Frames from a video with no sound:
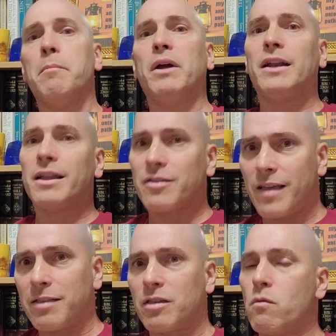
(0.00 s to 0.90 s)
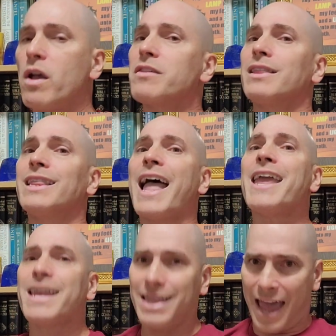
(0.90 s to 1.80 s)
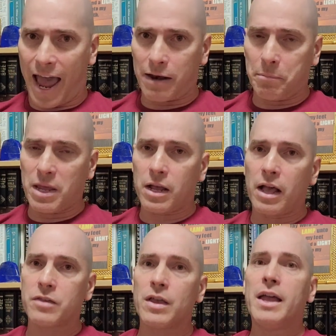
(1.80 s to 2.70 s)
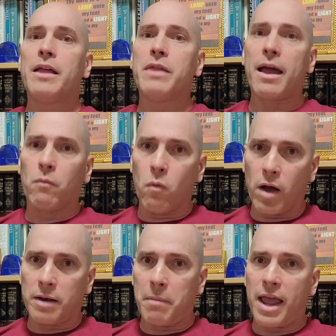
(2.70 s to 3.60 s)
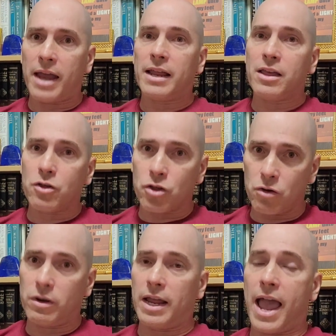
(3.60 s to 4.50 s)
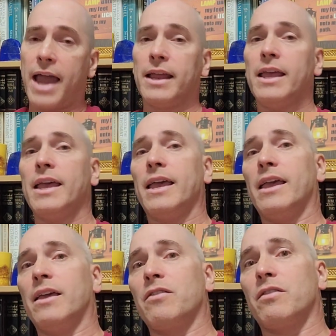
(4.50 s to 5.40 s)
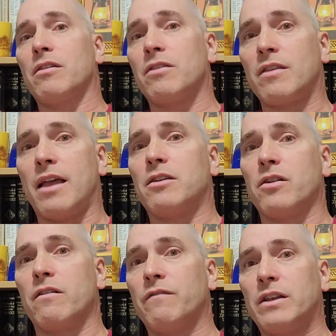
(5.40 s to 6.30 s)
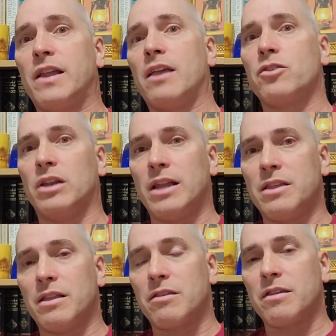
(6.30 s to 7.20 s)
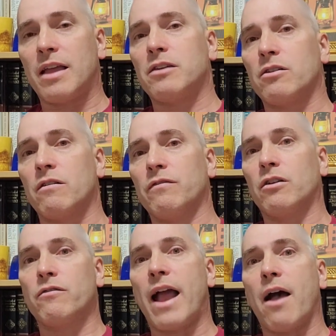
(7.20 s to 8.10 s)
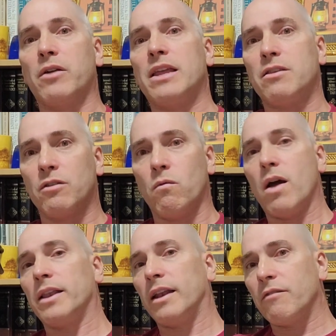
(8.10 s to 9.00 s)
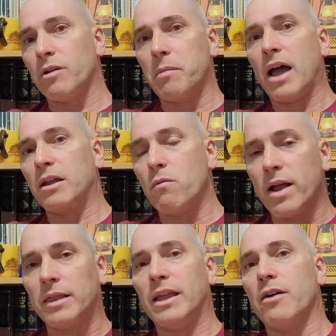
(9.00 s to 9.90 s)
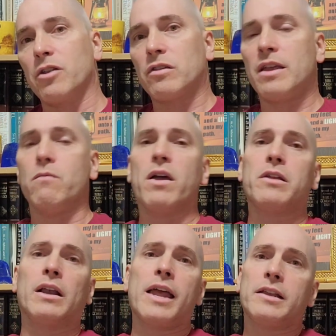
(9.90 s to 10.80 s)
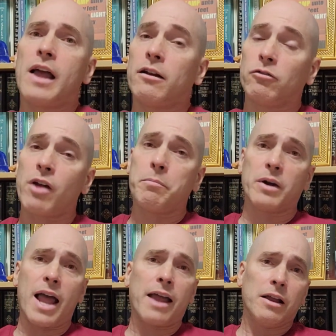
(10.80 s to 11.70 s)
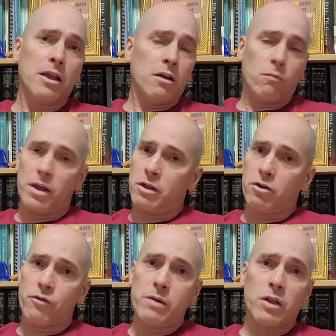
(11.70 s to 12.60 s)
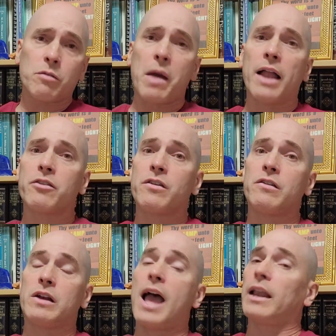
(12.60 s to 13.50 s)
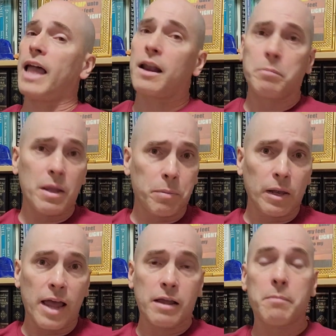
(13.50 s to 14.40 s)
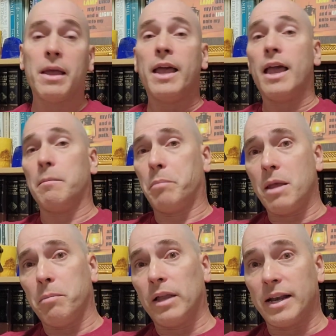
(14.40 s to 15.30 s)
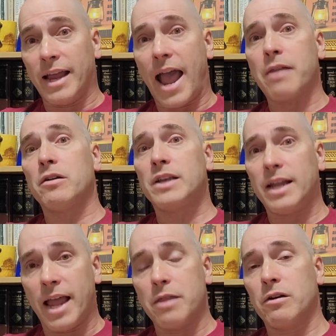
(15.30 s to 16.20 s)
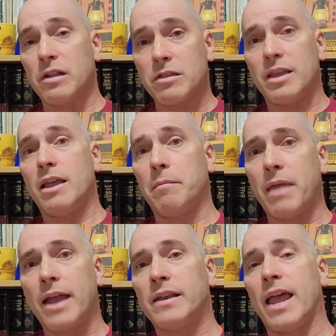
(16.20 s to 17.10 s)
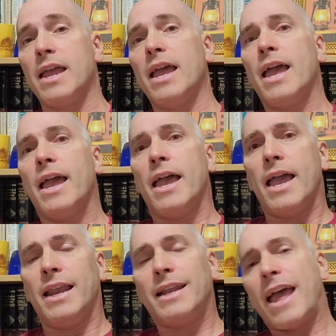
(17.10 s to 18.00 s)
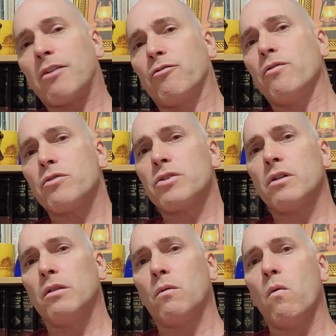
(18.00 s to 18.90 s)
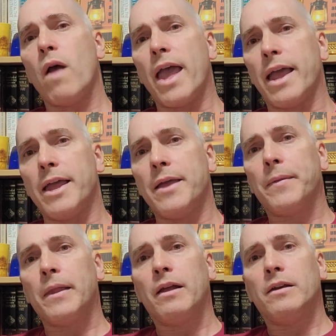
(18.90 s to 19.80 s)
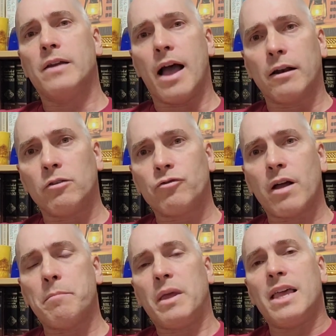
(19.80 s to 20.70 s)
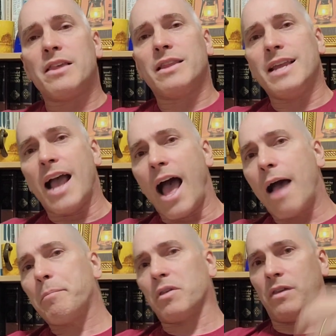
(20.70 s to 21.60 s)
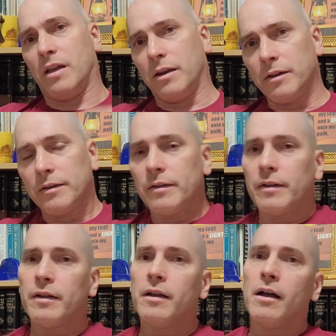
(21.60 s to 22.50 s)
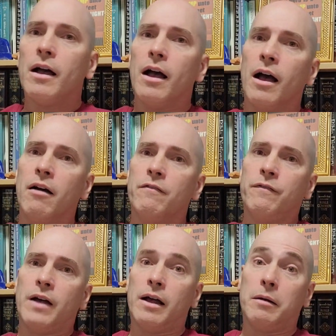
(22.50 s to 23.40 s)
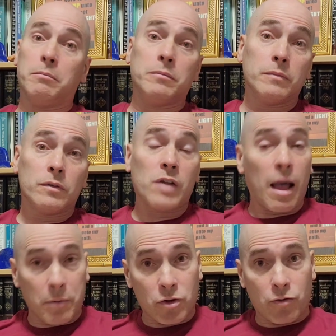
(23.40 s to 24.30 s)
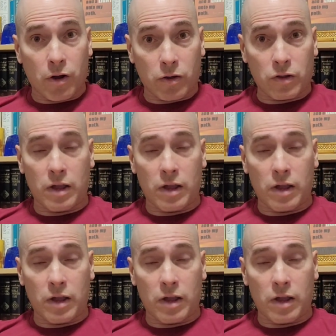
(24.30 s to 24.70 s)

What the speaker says: But in a sense, it was like that because that one man he's shooting at is the center of attention. He's the center of the crowd. He's the one that everybody went there to see. Whether you like Donald Trump or not, whether you agree with his policies or not, a lot of people like him, and people had gathered together to see him that day. And in that crucial way, Donald Trump is the opposite of Thomas Crooks.